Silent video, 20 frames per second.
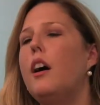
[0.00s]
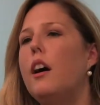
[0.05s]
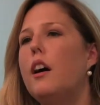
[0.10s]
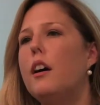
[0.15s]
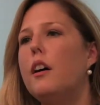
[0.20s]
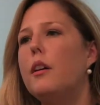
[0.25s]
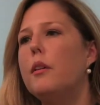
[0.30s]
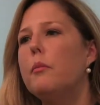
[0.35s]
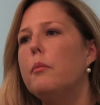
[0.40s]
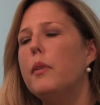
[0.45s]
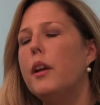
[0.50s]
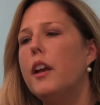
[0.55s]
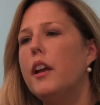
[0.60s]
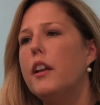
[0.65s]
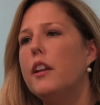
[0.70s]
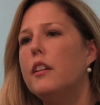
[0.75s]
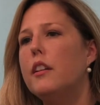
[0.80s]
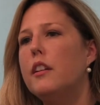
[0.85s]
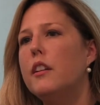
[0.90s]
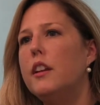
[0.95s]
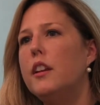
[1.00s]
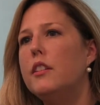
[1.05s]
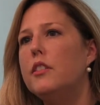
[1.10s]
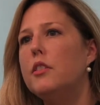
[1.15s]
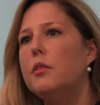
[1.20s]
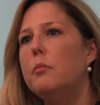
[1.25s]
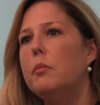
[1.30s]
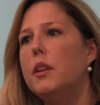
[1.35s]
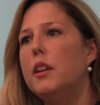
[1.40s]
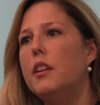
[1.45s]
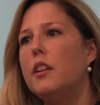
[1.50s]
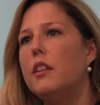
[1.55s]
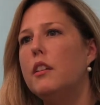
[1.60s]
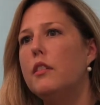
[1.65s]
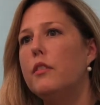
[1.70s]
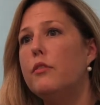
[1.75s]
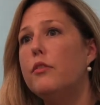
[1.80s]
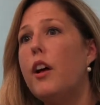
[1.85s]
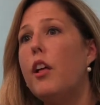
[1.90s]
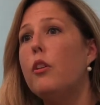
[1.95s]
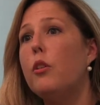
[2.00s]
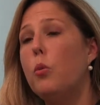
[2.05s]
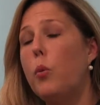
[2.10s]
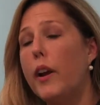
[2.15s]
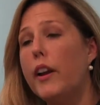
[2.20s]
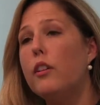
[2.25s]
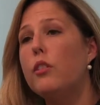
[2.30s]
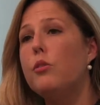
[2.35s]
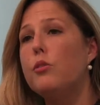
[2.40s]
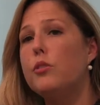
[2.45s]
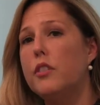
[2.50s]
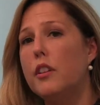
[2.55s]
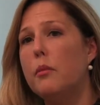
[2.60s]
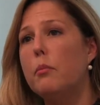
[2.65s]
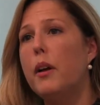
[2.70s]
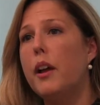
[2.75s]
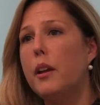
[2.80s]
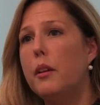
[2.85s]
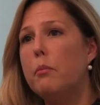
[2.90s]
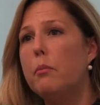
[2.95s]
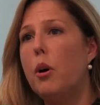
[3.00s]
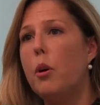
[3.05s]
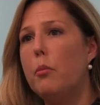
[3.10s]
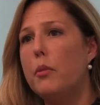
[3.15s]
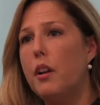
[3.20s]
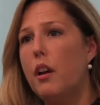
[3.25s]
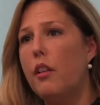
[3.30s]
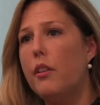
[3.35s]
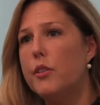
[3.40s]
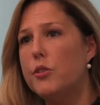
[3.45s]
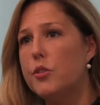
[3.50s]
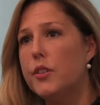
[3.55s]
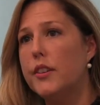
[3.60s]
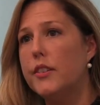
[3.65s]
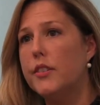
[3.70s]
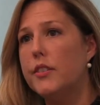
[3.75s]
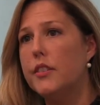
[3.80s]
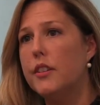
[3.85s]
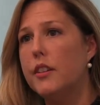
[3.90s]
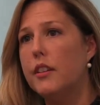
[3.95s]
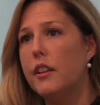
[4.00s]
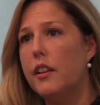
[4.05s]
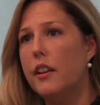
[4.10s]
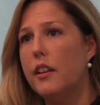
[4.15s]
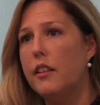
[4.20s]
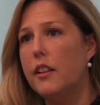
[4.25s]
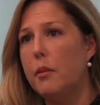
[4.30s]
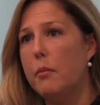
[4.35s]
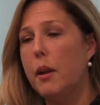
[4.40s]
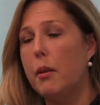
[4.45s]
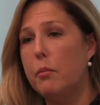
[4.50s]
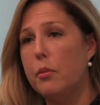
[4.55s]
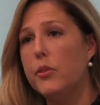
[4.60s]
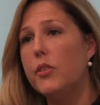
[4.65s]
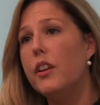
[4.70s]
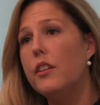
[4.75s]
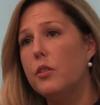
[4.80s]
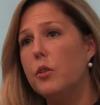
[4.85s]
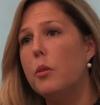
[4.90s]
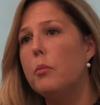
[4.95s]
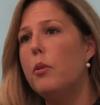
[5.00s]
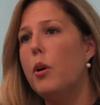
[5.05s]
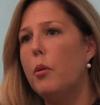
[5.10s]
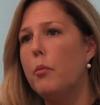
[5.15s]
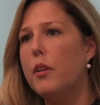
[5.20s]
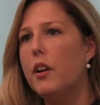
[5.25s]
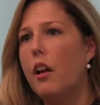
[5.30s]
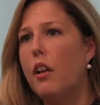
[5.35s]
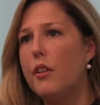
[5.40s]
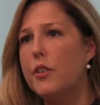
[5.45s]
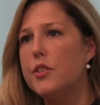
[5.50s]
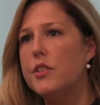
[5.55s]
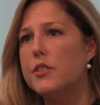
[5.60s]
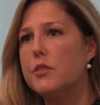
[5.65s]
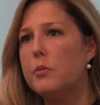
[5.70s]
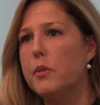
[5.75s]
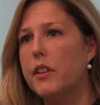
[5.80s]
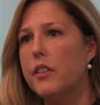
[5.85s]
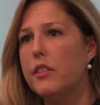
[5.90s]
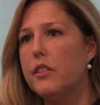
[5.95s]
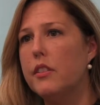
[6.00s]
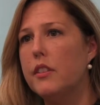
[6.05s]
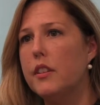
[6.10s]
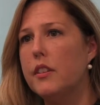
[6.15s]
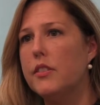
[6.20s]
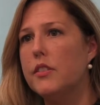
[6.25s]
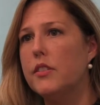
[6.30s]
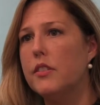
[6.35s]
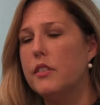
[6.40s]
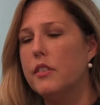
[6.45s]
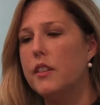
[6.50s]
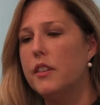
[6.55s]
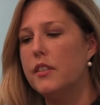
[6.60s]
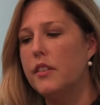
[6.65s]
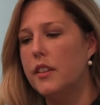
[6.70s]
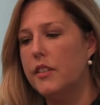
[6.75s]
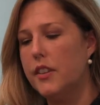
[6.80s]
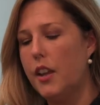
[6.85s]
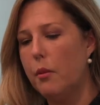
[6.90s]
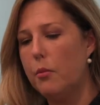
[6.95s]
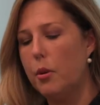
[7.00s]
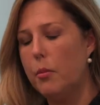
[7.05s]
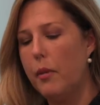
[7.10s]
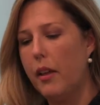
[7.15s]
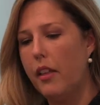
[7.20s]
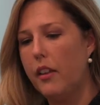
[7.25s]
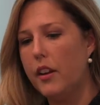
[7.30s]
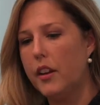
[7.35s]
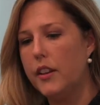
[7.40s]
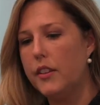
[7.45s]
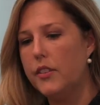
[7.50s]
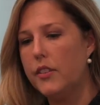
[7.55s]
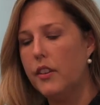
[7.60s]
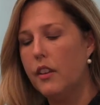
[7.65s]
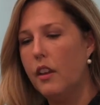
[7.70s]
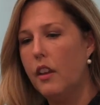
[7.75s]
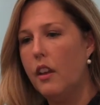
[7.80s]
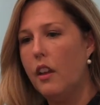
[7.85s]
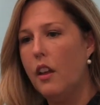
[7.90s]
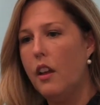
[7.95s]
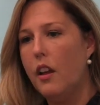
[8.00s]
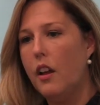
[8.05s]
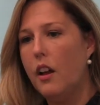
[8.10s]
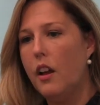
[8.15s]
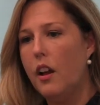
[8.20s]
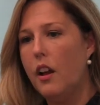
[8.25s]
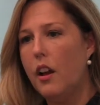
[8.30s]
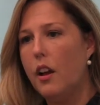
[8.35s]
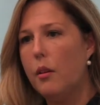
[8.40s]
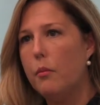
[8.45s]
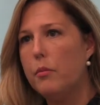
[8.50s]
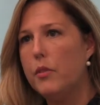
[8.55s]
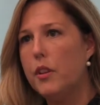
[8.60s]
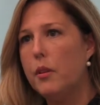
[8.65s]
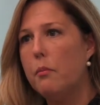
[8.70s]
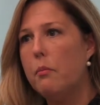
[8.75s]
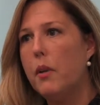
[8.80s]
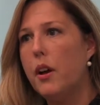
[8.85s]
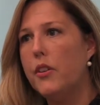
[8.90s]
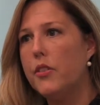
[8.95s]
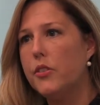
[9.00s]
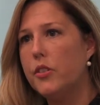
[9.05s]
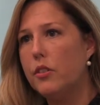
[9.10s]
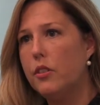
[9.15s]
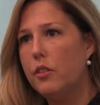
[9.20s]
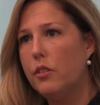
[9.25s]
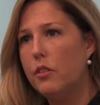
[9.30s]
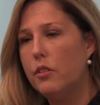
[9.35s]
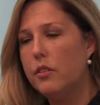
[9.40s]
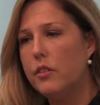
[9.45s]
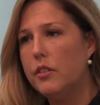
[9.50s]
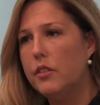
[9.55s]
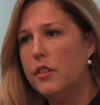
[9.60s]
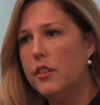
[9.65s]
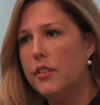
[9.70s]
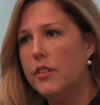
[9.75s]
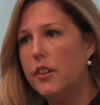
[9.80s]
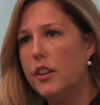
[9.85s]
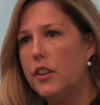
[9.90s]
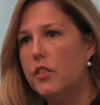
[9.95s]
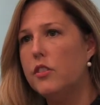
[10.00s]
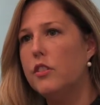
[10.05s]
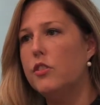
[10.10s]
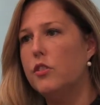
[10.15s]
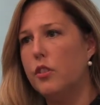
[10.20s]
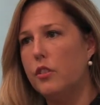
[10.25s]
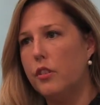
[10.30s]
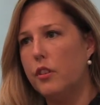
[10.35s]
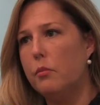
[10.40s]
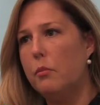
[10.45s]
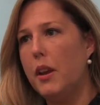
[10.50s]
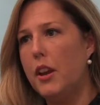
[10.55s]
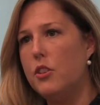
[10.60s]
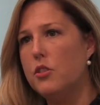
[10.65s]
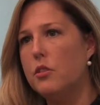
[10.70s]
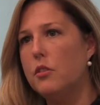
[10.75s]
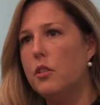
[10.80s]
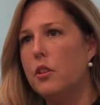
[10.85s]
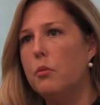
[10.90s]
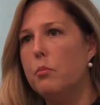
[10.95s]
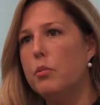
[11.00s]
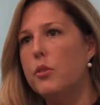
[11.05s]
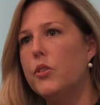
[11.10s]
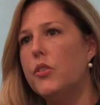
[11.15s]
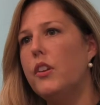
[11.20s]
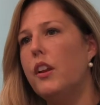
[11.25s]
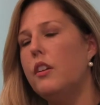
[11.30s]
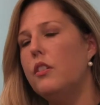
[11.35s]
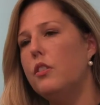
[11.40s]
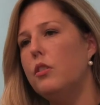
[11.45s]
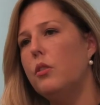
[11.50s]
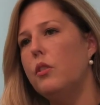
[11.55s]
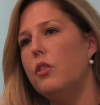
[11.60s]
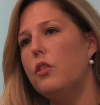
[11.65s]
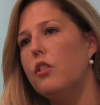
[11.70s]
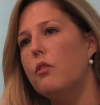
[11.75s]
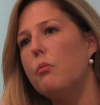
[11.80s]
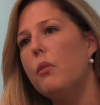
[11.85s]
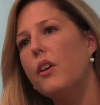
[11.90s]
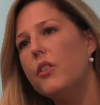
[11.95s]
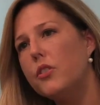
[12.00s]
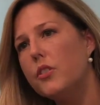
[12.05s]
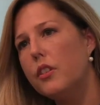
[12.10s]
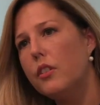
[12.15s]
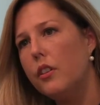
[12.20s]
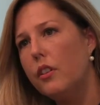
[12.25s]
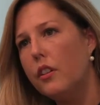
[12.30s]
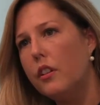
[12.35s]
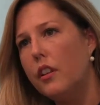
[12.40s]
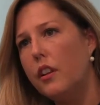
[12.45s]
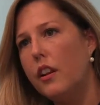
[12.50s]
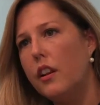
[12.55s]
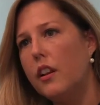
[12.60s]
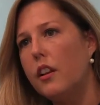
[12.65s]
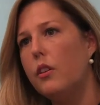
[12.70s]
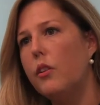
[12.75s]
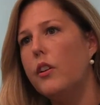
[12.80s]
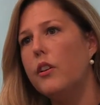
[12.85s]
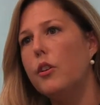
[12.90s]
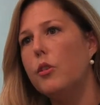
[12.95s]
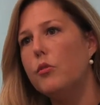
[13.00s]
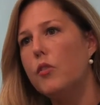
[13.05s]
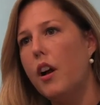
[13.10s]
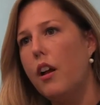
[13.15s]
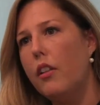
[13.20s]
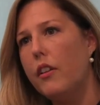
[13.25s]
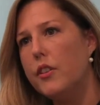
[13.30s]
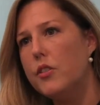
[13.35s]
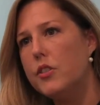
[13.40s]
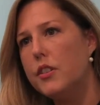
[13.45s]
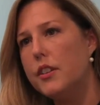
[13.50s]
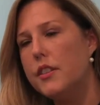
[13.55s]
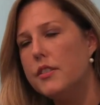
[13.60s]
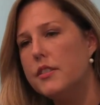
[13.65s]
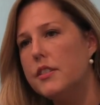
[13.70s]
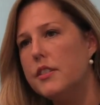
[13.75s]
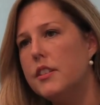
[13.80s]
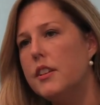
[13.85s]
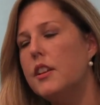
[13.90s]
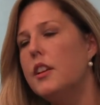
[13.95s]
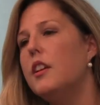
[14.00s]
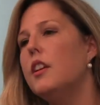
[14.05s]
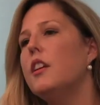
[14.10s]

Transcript: and need to be followed quite closely by a pulmonologist, and they might present to a pulmonologist with these abnormalities. The muscle disease, so the patient could present to a neuromuscular clinic or a neurologist